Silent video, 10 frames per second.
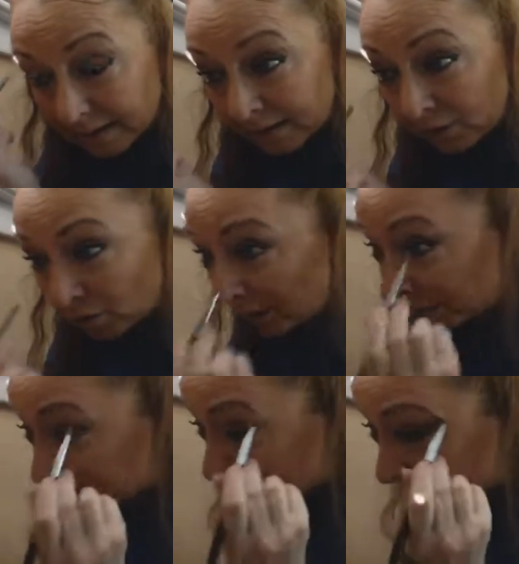Enjoy
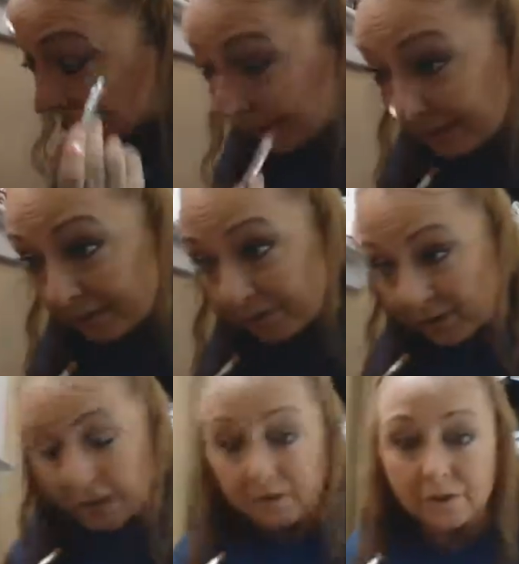what you see. If you
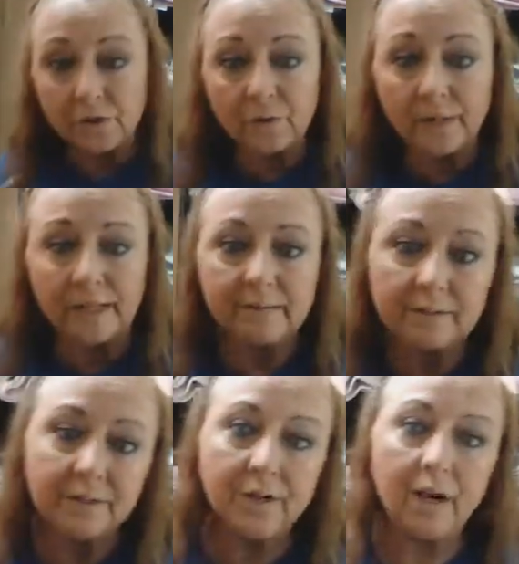don't enjoy it,
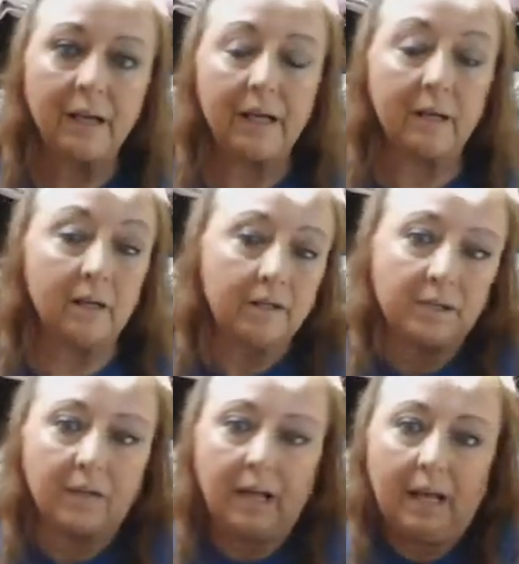sorry, it's
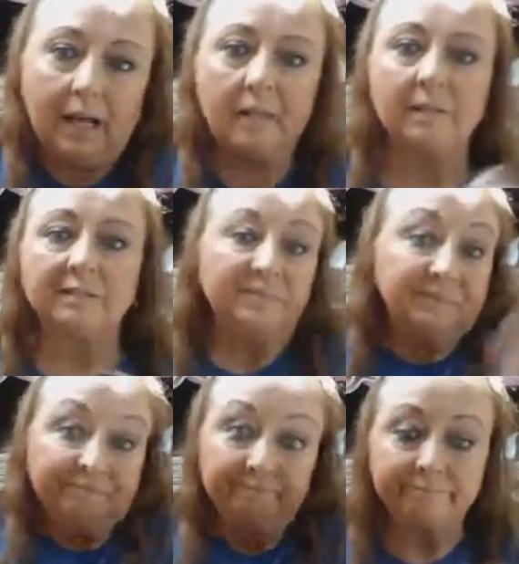okay.
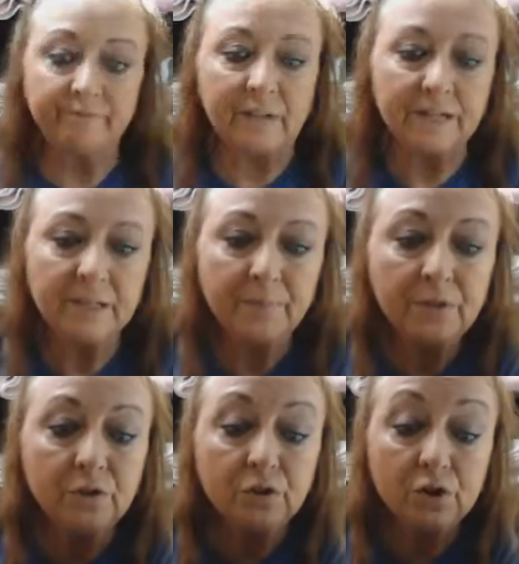Find
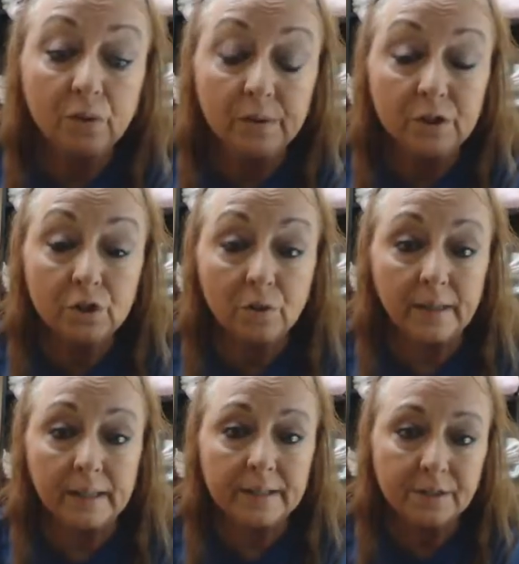something you do
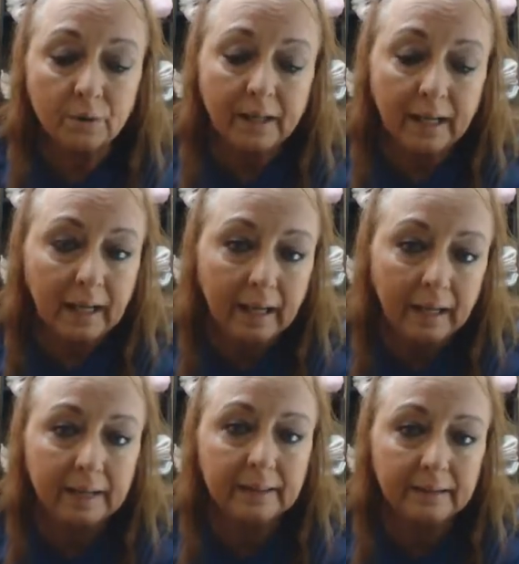enjoy. It's
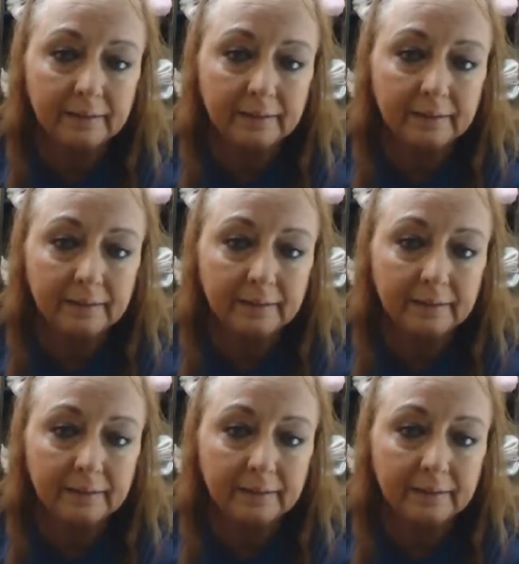okay.